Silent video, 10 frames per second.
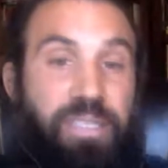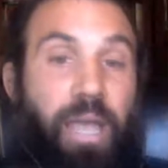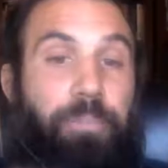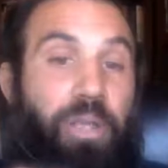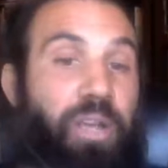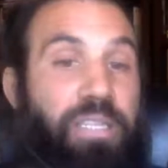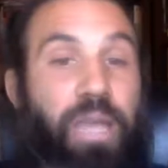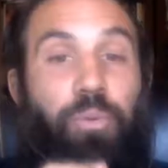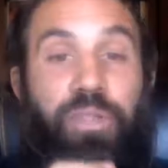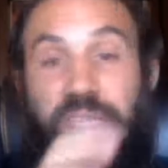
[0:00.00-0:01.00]
It's not because
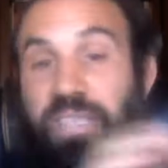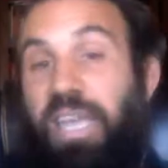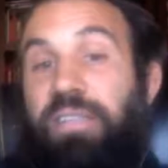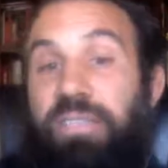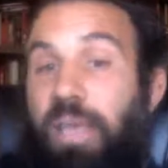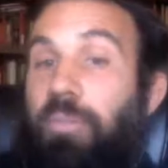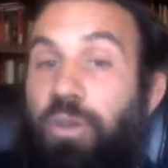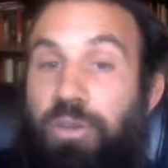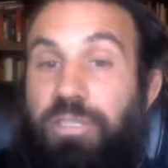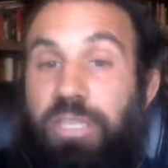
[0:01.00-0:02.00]
I went to ten
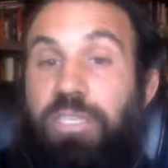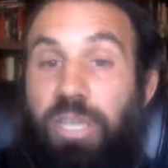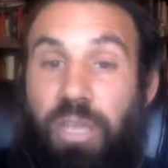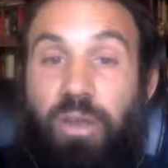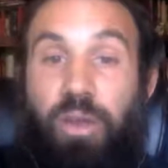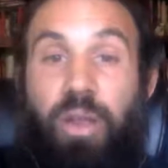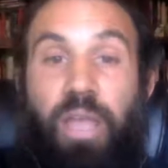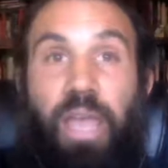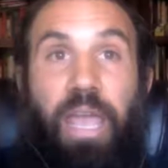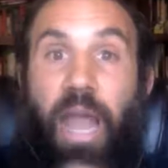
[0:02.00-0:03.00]
seminars this year
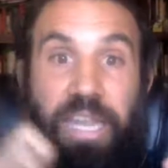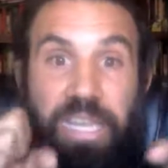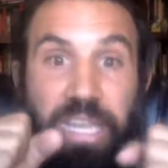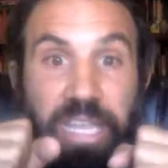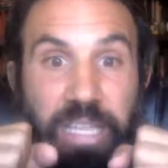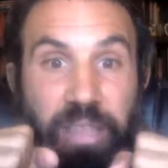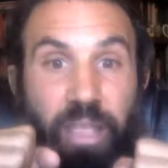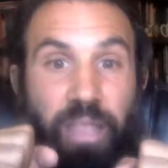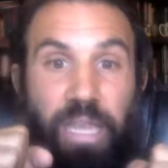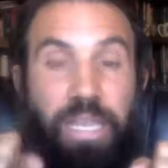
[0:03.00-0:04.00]
and I
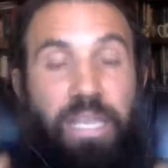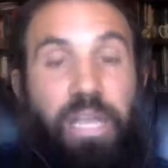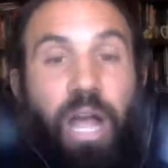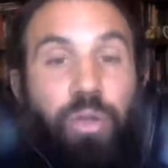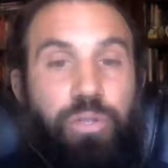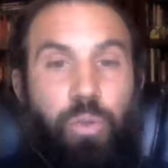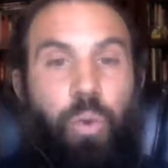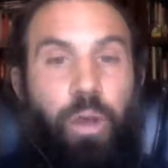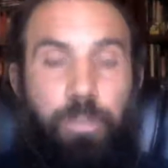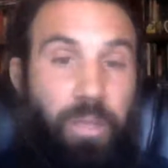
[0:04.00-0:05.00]
need an e-collar to
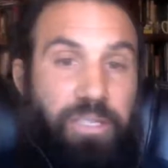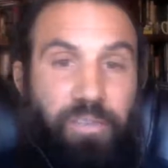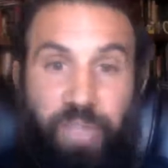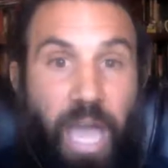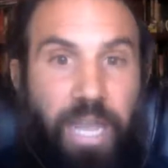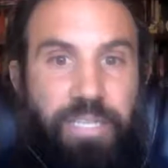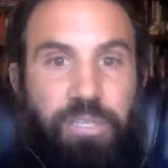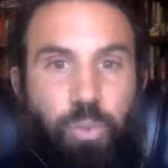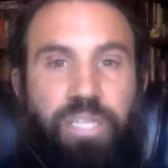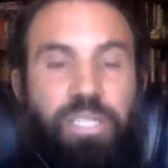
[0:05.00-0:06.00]
work, because if not, I
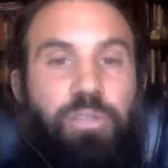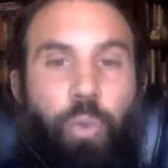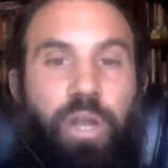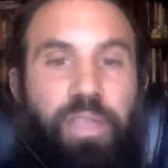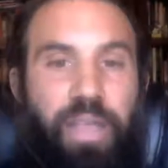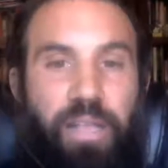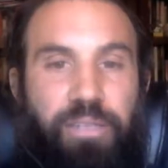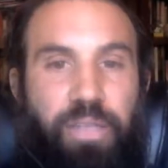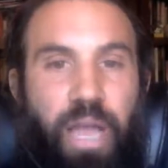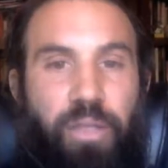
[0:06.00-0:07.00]
just wasted twenty
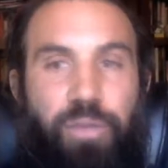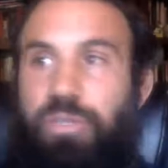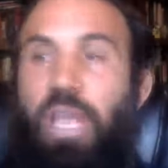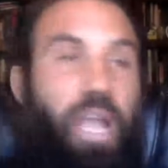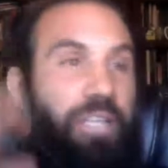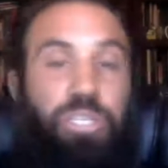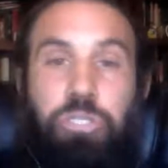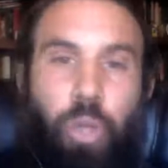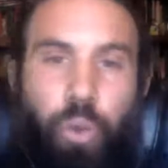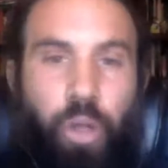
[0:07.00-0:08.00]
thousand dollars. I
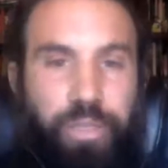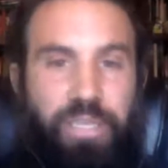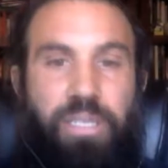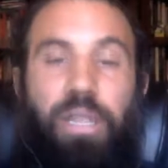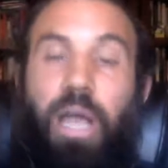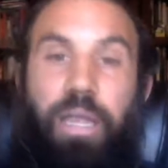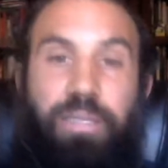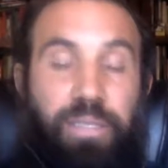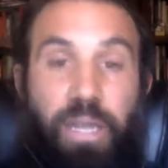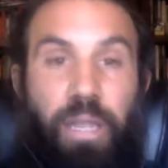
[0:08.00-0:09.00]
just told all these
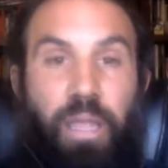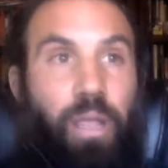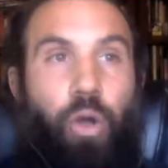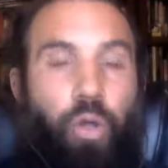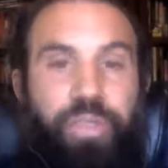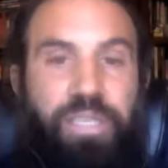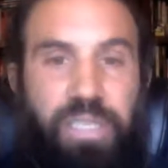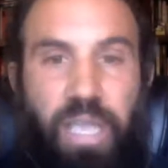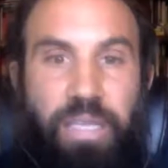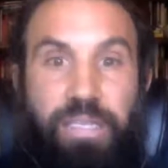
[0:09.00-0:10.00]
clients that it, all these
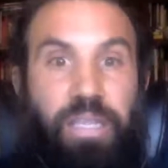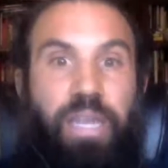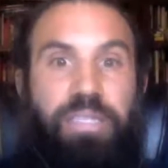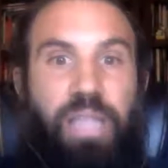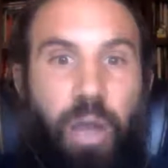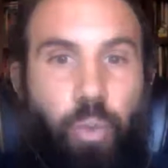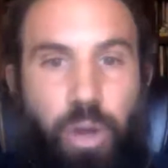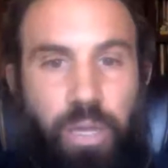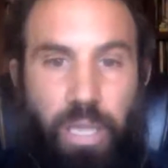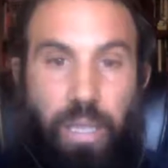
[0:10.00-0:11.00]
things, and then it's not
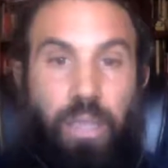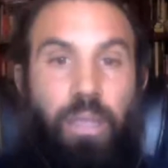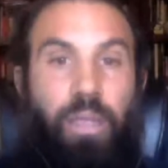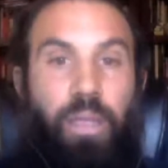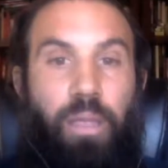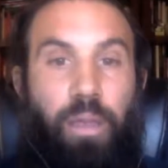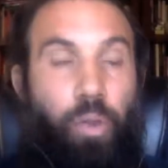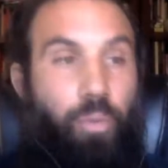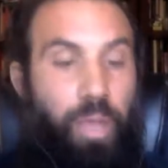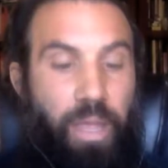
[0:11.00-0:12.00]
working. You
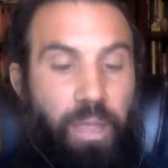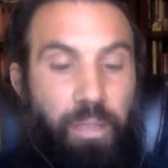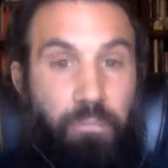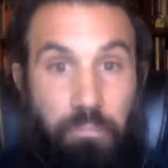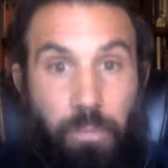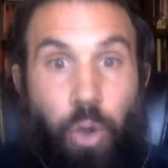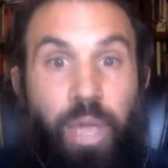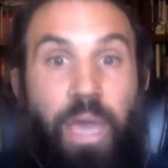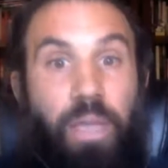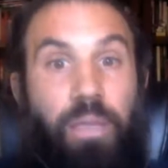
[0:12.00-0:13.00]
know,
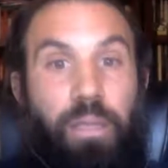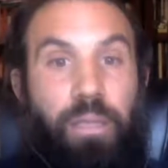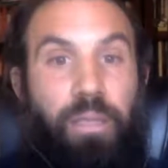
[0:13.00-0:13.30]
okay.